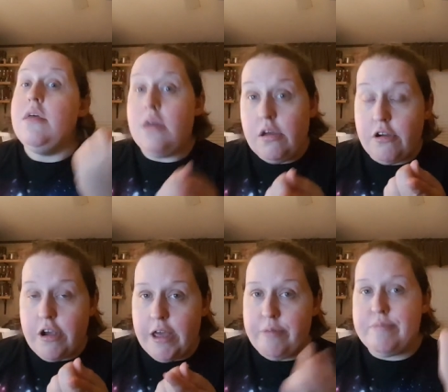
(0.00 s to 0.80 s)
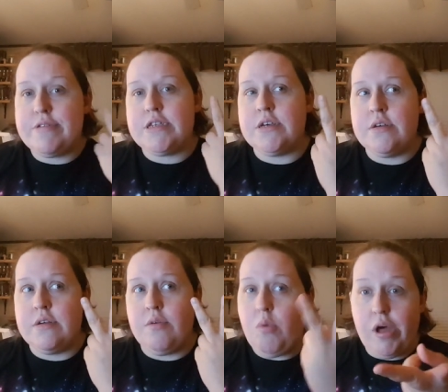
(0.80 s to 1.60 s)
Hunger Games,
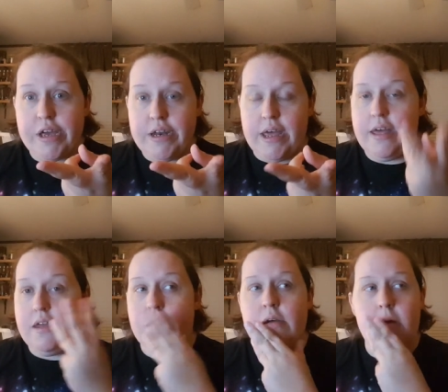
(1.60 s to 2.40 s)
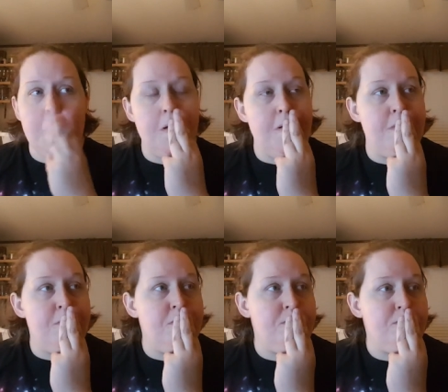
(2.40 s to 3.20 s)
Walking Dead, um